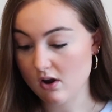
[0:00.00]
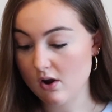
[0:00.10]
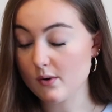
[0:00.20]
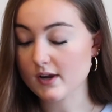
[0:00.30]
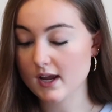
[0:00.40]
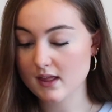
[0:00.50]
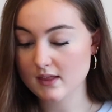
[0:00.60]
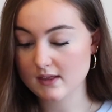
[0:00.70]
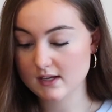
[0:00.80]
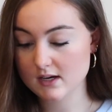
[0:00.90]
Oh, okay, and
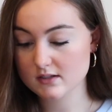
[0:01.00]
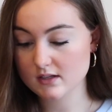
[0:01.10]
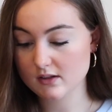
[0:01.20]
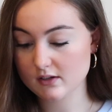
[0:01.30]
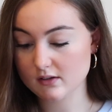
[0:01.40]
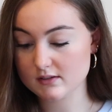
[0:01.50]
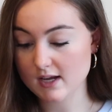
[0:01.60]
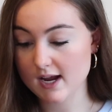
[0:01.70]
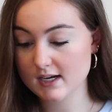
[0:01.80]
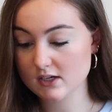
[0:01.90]
then here's a little
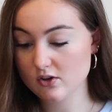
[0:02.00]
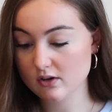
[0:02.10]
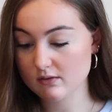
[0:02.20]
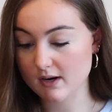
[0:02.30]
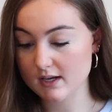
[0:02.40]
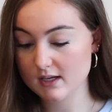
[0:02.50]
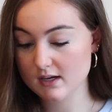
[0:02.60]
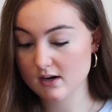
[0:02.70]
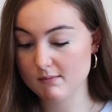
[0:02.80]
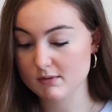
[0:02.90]
dining nook right
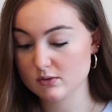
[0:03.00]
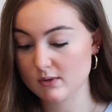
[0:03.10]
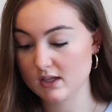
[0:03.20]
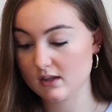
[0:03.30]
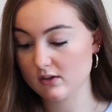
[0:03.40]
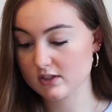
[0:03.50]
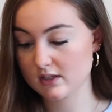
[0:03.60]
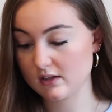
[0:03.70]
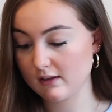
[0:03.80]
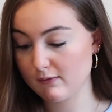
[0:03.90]
here in between, looks
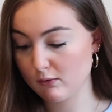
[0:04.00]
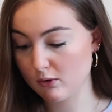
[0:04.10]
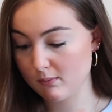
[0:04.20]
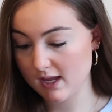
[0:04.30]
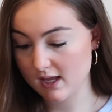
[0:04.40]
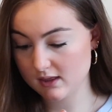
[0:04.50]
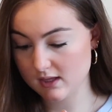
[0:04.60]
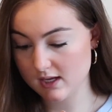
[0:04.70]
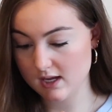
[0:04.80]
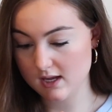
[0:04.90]
like the living room and
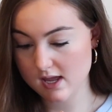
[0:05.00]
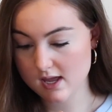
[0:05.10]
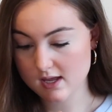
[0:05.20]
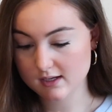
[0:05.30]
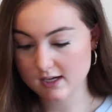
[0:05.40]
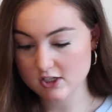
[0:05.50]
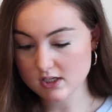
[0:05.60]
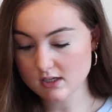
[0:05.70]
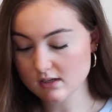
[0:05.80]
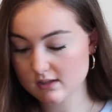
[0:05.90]
the
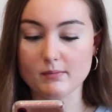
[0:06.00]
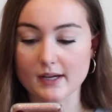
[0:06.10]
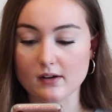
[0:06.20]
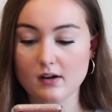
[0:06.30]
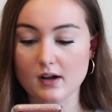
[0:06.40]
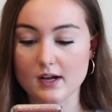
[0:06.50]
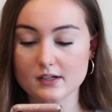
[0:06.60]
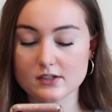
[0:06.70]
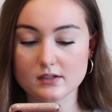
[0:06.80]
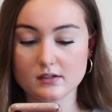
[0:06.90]
kitchen. Oh my
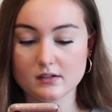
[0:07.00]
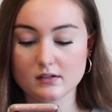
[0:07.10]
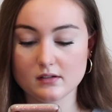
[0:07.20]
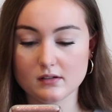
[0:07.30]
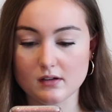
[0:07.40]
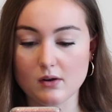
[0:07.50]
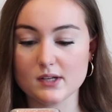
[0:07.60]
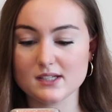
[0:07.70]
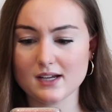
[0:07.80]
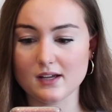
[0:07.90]
gosh. Oh,
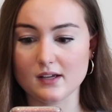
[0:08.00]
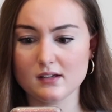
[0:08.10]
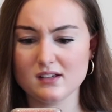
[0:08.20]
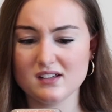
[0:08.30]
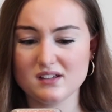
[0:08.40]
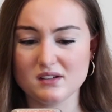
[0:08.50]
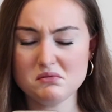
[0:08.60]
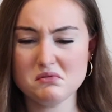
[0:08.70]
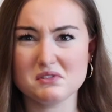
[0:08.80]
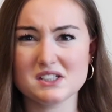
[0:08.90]
it's like a
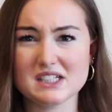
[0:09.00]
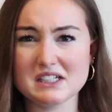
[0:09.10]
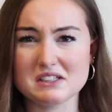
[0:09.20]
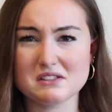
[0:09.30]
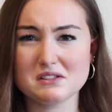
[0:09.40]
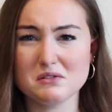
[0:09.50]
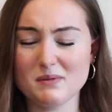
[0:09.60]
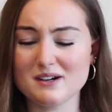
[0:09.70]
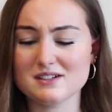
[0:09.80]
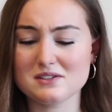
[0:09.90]

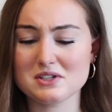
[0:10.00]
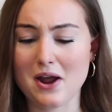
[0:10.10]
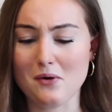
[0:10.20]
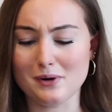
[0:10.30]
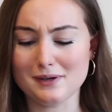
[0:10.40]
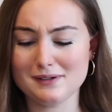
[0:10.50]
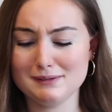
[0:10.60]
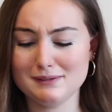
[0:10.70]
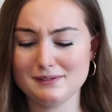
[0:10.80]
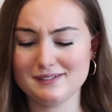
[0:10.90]
2-person shower.
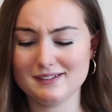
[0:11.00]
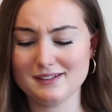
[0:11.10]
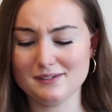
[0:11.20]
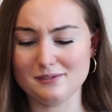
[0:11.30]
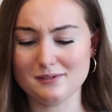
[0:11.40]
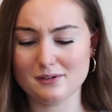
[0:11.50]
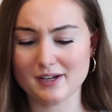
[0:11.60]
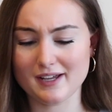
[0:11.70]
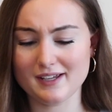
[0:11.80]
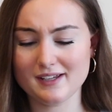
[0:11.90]
Ew,
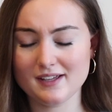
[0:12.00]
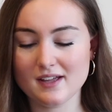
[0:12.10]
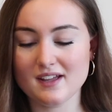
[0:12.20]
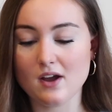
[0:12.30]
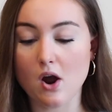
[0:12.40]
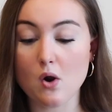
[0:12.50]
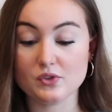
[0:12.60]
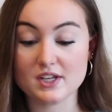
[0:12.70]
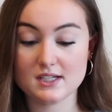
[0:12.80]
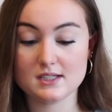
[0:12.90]
okay.
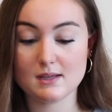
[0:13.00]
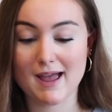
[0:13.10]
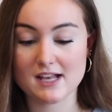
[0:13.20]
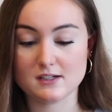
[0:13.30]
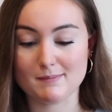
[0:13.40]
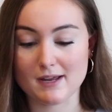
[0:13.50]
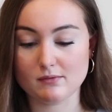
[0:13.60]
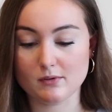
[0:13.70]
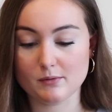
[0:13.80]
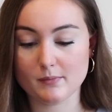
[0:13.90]
Oh, this is the master
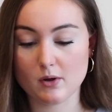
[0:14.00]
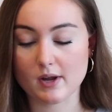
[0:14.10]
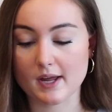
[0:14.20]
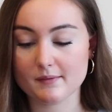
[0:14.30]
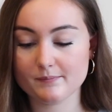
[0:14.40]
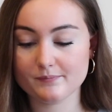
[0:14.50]
bedroom. Okay.